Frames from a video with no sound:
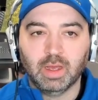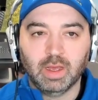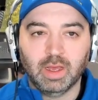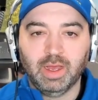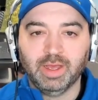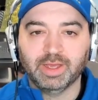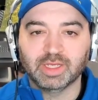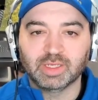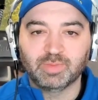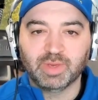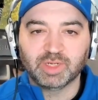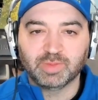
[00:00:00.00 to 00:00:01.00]
Hi, it's
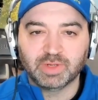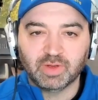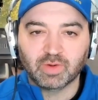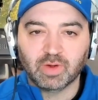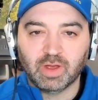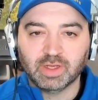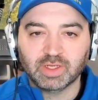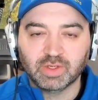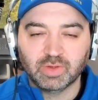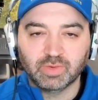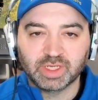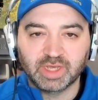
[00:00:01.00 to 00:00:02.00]
Benjamin Del
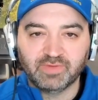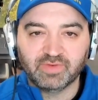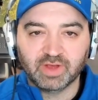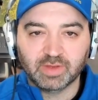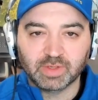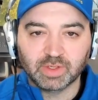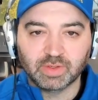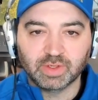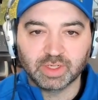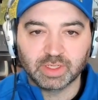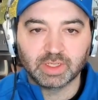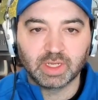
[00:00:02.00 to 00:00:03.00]
Grosso with Safe Drive
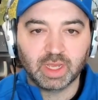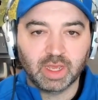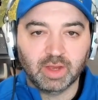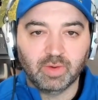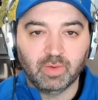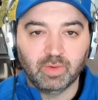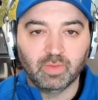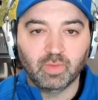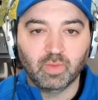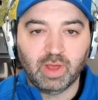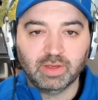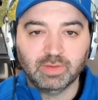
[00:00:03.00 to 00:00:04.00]
Solutions, and
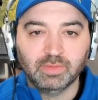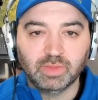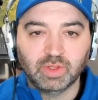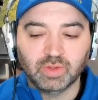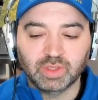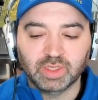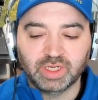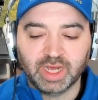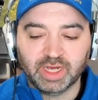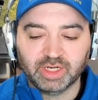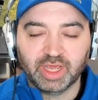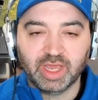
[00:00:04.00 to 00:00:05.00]
welcome to the
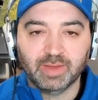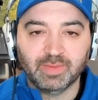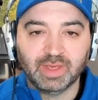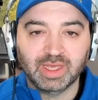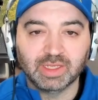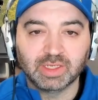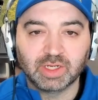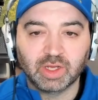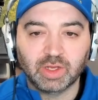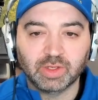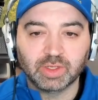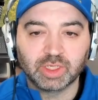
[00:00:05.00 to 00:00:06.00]
Dashcam
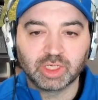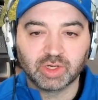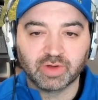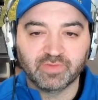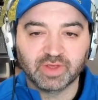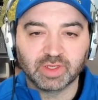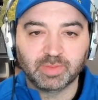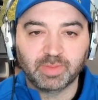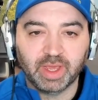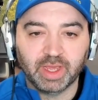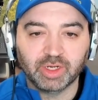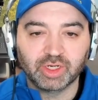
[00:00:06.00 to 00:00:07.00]
Install Service
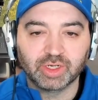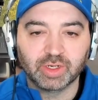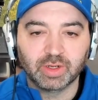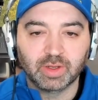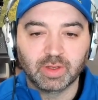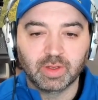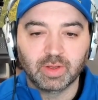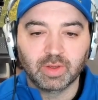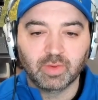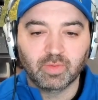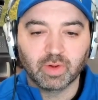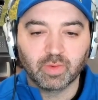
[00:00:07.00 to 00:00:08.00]
page,
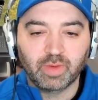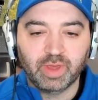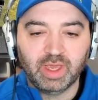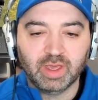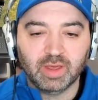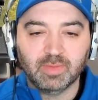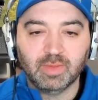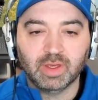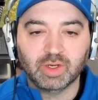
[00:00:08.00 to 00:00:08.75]
where we come